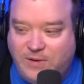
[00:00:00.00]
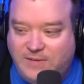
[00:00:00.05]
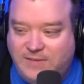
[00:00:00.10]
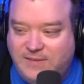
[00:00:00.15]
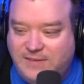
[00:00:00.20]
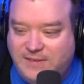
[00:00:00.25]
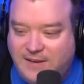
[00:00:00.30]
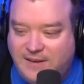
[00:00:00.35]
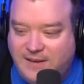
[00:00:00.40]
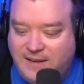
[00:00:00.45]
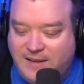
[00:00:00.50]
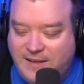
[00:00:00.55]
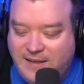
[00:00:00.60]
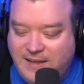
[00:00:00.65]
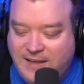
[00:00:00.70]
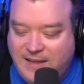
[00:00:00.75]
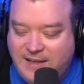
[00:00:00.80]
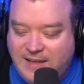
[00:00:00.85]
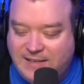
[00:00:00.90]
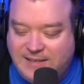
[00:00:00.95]
it's uh,
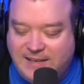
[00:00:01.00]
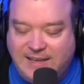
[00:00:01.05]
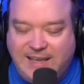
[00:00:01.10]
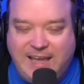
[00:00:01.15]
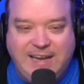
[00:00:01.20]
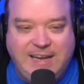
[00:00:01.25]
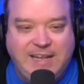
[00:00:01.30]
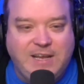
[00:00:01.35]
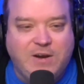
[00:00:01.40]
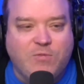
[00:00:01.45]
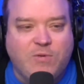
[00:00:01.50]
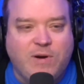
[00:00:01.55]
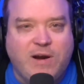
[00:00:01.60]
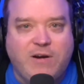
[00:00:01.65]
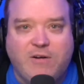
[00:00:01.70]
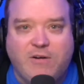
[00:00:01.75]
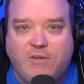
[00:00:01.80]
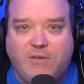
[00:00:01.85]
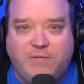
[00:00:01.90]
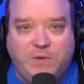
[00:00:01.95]
it's like Eddie
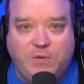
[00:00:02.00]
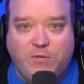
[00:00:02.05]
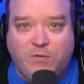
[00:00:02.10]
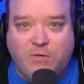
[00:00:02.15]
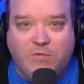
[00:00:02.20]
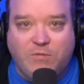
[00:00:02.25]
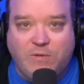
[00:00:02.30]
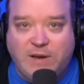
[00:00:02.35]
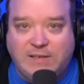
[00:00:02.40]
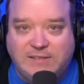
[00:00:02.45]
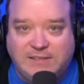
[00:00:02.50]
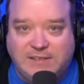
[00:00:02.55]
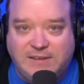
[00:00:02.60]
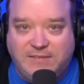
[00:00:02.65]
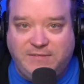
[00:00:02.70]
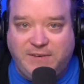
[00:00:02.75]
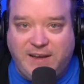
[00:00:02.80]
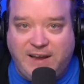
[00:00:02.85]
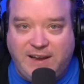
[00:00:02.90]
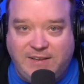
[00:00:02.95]
Guerrero. If you were a wrestling
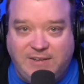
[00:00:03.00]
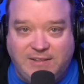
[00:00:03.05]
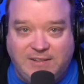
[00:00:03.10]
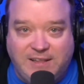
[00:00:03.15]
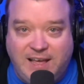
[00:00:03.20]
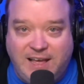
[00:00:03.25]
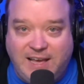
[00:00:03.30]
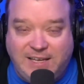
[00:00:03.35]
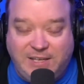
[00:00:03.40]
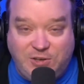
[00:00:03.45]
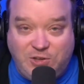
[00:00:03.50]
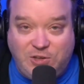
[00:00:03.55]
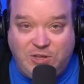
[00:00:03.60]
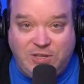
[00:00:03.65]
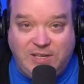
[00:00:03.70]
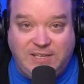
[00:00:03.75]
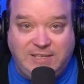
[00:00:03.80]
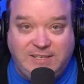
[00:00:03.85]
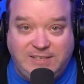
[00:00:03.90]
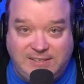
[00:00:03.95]
fan, you lie, you
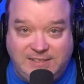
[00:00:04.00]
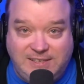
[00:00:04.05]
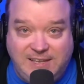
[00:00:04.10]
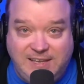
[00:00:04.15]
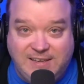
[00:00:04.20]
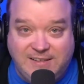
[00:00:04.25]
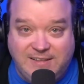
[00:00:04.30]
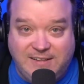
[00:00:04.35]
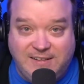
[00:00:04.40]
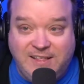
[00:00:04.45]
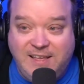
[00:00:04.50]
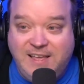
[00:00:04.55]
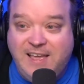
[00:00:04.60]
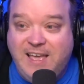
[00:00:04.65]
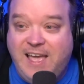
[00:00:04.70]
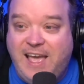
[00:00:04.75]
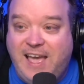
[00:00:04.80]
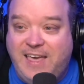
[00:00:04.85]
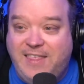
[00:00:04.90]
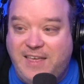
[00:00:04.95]
cheat, you steal,
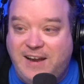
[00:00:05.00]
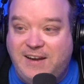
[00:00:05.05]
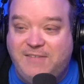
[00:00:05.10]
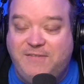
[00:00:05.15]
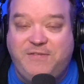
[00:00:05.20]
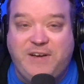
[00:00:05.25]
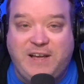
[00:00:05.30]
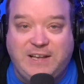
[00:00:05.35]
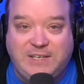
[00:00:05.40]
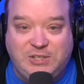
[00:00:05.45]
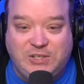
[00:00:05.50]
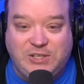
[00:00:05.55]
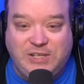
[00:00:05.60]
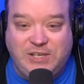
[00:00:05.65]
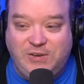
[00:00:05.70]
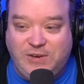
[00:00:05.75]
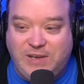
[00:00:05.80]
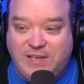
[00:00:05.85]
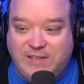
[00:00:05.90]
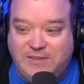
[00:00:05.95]
and then eventually
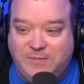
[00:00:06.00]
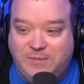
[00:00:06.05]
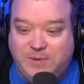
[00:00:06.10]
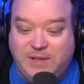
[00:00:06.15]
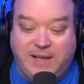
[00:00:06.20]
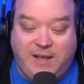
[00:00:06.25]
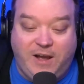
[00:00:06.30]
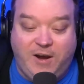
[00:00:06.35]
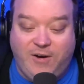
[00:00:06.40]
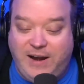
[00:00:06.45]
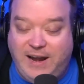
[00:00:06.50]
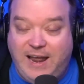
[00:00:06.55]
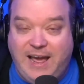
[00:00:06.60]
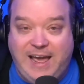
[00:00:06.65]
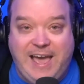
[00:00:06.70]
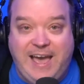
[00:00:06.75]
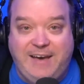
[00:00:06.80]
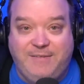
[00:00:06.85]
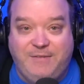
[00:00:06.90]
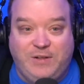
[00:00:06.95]
you get to be like, all right, I
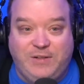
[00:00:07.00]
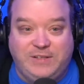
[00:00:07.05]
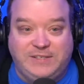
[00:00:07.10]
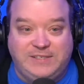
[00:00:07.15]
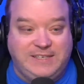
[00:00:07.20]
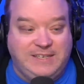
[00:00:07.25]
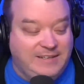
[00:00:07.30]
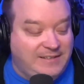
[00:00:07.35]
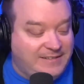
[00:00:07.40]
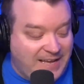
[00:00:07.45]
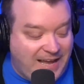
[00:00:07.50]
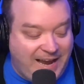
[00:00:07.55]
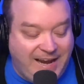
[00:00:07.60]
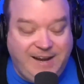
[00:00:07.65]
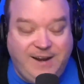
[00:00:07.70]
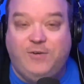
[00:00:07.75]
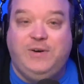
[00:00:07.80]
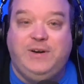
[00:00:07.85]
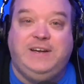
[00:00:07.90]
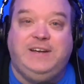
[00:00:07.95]
have all the skills. I
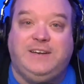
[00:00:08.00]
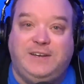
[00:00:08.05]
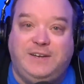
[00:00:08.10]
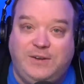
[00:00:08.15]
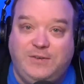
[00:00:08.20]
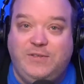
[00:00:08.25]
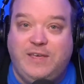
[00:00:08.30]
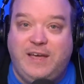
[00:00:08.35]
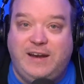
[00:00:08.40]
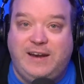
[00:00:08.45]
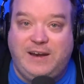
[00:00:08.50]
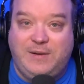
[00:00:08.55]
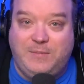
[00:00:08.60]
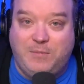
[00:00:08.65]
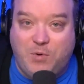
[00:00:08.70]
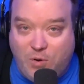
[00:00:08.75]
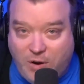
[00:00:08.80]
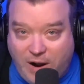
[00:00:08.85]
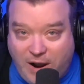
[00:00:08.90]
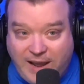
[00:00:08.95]
don't need to do that
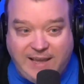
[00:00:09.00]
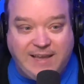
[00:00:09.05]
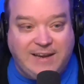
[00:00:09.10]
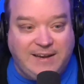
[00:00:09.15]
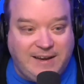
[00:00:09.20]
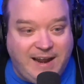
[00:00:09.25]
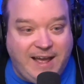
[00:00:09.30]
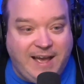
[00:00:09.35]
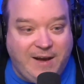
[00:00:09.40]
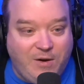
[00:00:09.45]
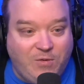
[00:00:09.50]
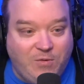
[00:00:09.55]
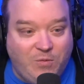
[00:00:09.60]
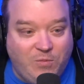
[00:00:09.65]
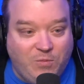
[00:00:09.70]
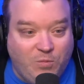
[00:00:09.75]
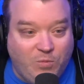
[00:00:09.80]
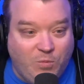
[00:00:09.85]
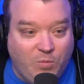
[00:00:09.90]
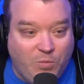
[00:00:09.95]
anymore. I can now
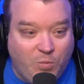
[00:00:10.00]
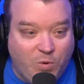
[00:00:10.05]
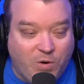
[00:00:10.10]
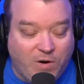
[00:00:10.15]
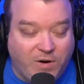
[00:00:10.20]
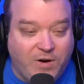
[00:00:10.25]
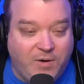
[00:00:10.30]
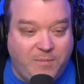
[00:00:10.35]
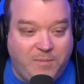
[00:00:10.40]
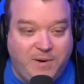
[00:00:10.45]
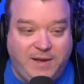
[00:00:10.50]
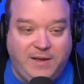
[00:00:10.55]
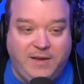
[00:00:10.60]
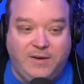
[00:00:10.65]
work on my